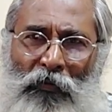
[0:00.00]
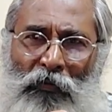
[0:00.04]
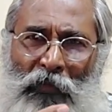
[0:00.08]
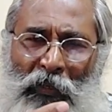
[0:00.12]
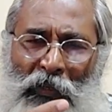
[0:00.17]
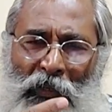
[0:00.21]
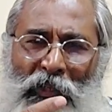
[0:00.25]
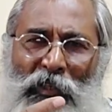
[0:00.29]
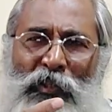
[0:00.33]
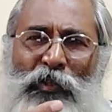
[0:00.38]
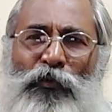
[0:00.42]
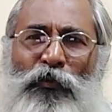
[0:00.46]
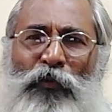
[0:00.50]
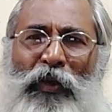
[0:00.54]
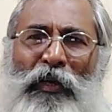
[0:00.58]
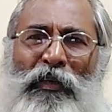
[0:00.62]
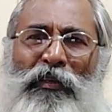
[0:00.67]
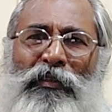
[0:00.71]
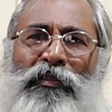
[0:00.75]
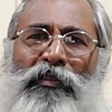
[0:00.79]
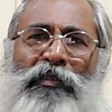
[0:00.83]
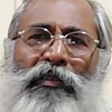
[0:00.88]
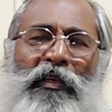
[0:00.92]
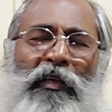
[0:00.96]
these
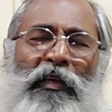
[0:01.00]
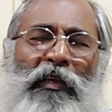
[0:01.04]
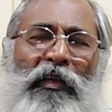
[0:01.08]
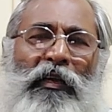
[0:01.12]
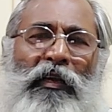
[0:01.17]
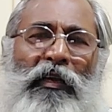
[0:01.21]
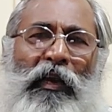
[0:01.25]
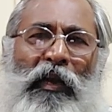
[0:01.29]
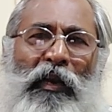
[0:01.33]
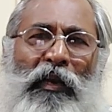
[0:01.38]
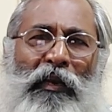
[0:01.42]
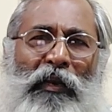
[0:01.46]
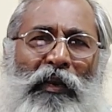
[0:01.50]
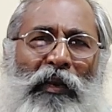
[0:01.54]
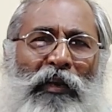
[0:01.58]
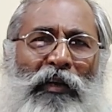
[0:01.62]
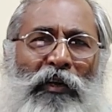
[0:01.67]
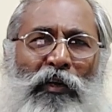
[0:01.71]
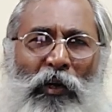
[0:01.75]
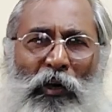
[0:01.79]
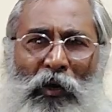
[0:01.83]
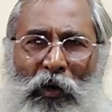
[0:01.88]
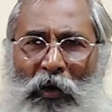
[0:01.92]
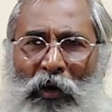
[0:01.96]
veins can
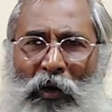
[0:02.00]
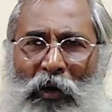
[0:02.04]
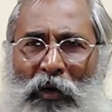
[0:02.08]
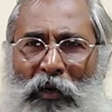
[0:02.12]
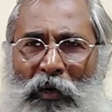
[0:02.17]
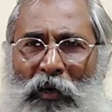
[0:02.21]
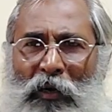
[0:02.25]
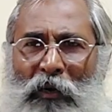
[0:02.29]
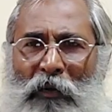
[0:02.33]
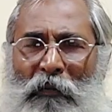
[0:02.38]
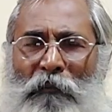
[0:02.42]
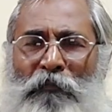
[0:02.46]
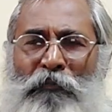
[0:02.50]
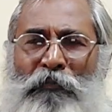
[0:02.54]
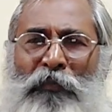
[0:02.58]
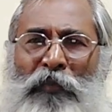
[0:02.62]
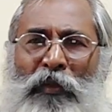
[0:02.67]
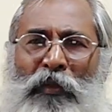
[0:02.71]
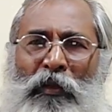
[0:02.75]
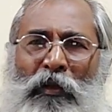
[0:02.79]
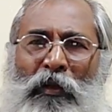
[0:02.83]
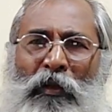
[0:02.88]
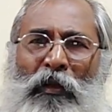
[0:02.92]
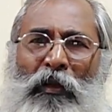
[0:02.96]
get clogged
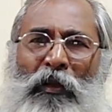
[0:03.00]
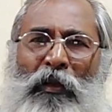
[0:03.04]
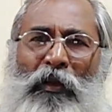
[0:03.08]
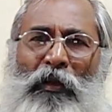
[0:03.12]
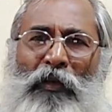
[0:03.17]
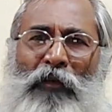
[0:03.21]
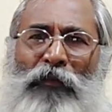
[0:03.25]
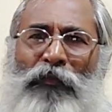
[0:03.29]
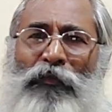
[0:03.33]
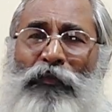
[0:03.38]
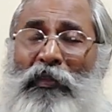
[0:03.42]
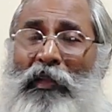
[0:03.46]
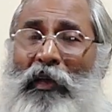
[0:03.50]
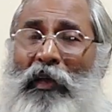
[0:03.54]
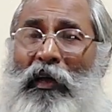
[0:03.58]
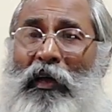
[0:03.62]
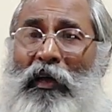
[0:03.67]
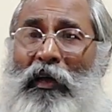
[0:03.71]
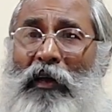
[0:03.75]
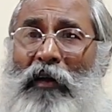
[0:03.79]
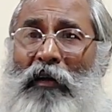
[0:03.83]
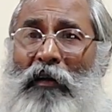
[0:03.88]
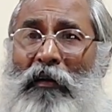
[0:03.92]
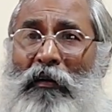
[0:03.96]
if they
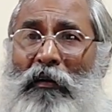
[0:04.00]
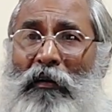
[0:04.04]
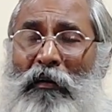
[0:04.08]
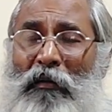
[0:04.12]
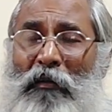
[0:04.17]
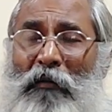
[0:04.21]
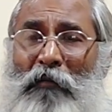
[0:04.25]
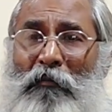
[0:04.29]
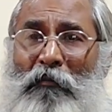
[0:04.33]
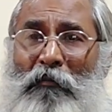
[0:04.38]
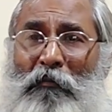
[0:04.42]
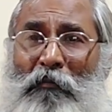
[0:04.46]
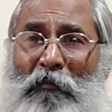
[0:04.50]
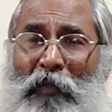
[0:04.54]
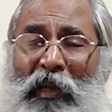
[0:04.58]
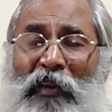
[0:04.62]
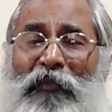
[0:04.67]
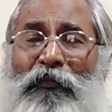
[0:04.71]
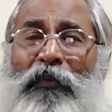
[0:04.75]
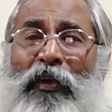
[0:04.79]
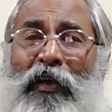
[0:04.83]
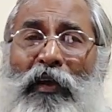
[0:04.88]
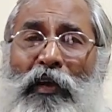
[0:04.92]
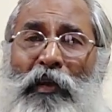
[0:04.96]
are
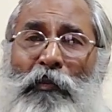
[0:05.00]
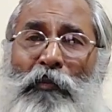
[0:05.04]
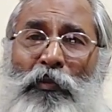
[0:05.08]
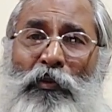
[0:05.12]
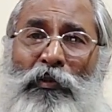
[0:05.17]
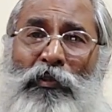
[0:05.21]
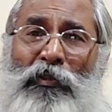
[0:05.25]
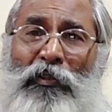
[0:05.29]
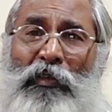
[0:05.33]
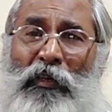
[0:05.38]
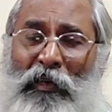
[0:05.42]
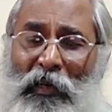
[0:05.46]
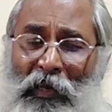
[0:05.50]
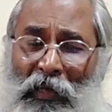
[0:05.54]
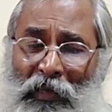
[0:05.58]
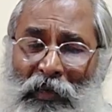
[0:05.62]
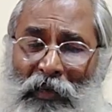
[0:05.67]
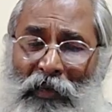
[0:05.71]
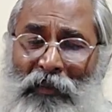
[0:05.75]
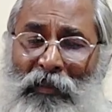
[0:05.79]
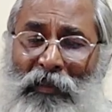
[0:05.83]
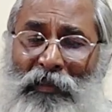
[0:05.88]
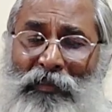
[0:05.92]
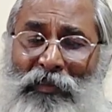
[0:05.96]
malefically posited,
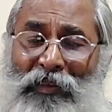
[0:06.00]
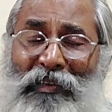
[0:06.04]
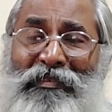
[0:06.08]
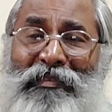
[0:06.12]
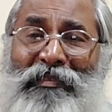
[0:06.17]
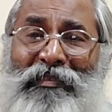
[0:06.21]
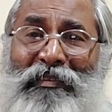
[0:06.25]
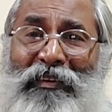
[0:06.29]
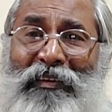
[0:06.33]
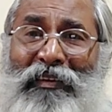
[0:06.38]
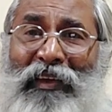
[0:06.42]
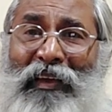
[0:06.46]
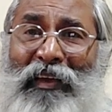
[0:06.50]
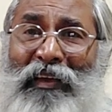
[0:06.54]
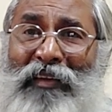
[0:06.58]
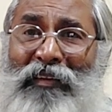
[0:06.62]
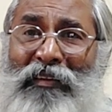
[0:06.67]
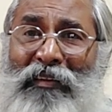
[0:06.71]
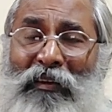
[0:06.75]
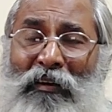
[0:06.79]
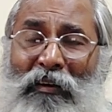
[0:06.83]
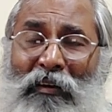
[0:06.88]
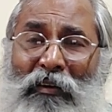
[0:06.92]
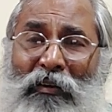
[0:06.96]
like in the 6th,
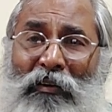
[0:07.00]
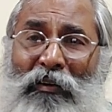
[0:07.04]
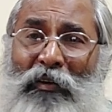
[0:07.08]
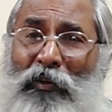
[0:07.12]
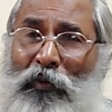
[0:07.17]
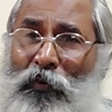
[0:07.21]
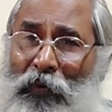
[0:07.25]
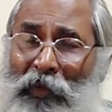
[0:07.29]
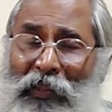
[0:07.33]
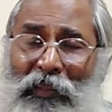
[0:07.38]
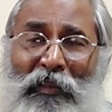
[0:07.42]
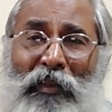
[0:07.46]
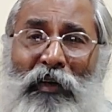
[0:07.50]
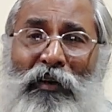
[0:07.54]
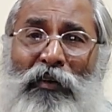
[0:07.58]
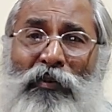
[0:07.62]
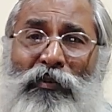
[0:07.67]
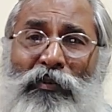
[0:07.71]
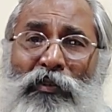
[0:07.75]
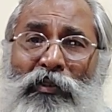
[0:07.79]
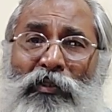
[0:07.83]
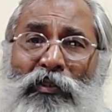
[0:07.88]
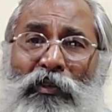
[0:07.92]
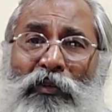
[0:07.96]
8th or the 12th
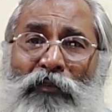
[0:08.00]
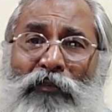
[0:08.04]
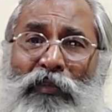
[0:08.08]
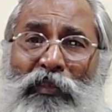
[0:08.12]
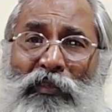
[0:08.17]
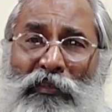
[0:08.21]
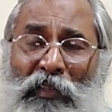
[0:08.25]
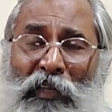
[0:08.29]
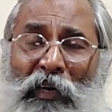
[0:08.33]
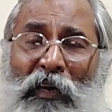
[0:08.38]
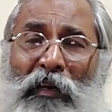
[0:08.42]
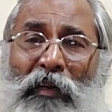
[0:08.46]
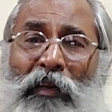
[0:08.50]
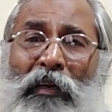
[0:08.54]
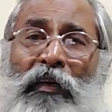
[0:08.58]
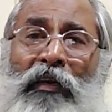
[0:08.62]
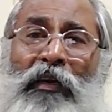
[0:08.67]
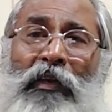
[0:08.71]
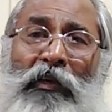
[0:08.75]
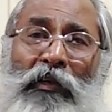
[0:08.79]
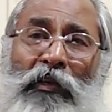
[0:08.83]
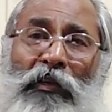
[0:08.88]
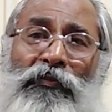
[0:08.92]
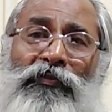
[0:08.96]
houses of the chart.
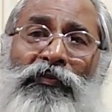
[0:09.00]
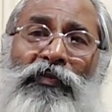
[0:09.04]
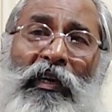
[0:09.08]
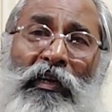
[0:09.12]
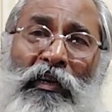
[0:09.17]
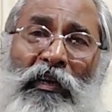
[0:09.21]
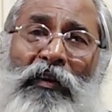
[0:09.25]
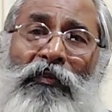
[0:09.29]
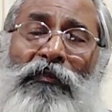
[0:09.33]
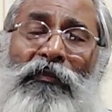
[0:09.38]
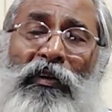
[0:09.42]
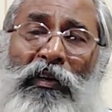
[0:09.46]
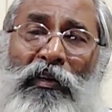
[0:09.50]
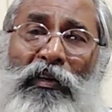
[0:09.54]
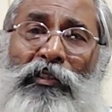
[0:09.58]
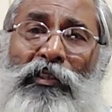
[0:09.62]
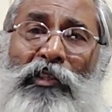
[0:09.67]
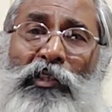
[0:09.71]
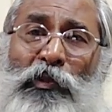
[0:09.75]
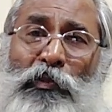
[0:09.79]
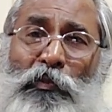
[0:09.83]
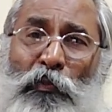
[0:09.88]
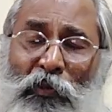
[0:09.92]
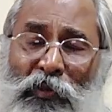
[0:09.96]
If Sun and
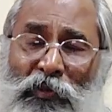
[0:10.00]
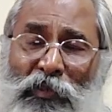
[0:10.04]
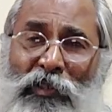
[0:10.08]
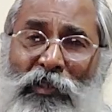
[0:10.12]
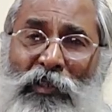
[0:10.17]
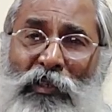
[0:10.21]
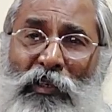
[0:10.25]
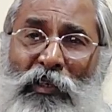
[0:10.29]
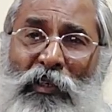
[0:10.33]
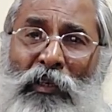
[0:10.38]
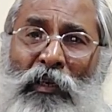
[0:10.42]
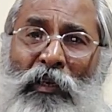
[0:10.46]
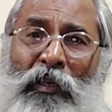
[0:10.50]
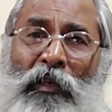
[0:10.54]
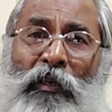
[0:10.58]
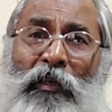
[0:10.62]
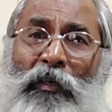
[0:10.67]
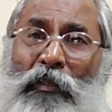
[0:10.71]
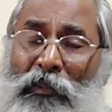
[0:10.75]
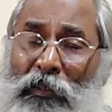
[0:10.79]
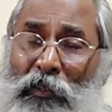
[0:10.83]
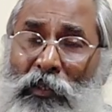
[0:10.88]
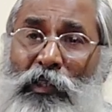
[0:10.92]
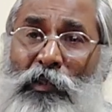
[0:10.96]
Venus is posited,
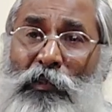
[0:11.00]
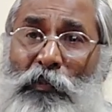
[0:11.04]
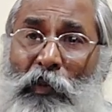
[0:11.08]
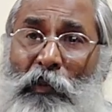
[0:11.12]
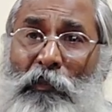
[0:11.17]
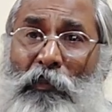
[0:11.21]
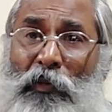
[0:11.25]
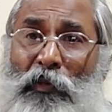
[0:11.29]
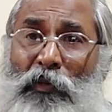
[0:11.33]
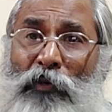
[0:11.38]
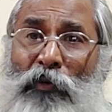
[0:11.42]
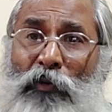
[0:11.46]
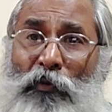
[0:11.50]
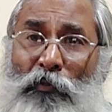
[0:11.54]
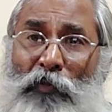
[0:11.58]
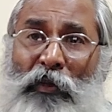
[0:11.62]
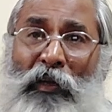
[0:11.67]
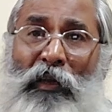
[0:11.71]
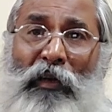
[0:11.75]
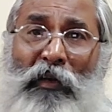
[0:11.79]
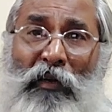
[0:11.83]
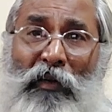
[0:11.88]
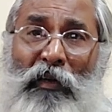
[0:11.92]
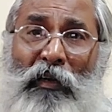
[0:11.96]
these people should
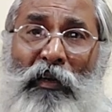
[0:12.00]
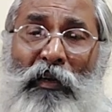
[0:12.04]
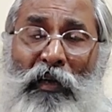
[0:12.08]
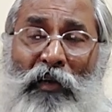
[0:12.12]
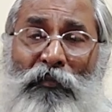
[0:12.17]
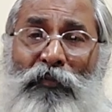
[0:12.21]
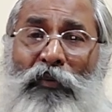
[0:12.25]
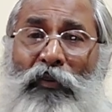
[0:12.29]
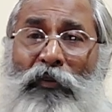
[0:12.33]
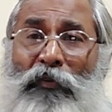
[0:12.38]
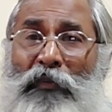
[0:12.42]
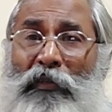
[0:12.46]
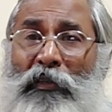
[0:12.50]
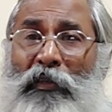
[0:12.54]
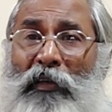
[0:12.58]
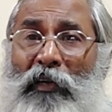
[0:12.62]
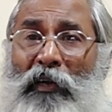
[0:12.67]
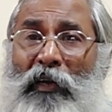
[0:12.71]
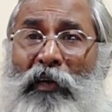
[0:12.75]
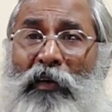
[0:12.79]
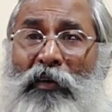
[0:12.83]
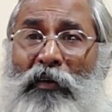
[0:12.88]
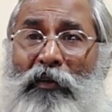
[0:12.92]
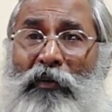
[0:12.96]
be a little careful with
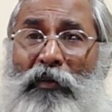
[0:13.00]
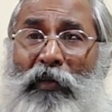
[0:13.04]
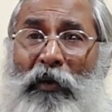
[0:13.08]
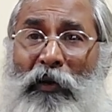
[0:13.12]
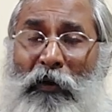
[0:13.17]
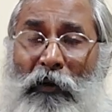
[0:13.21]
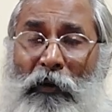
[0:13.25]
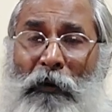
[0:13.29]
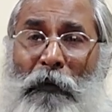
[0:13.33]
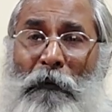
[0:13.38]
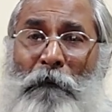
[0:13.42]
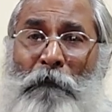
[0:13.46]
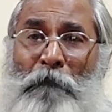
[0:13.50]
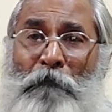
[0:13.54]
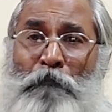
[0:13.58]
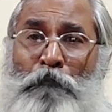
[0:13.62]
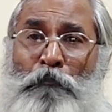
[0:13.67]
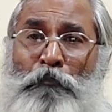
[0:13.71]
regard to their,